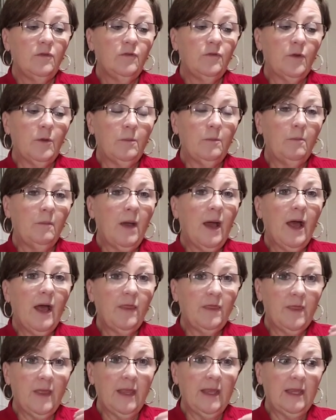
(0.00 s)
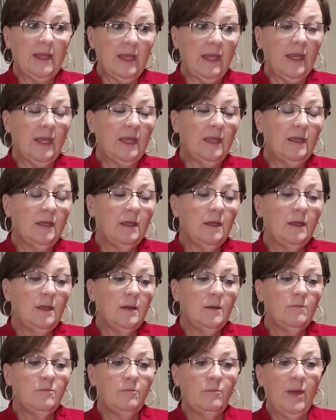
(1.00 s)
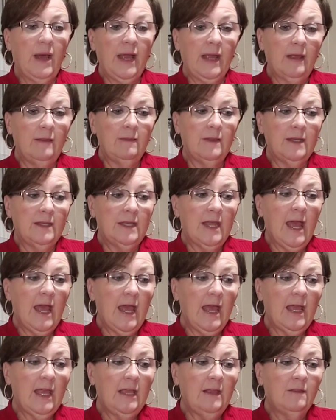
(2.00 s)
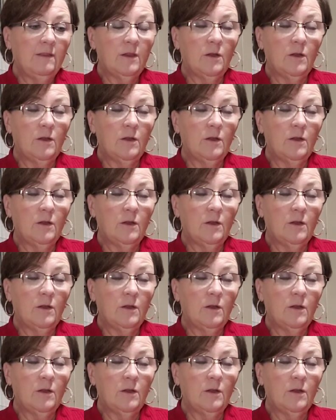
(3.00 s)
for my thinking, back in the day,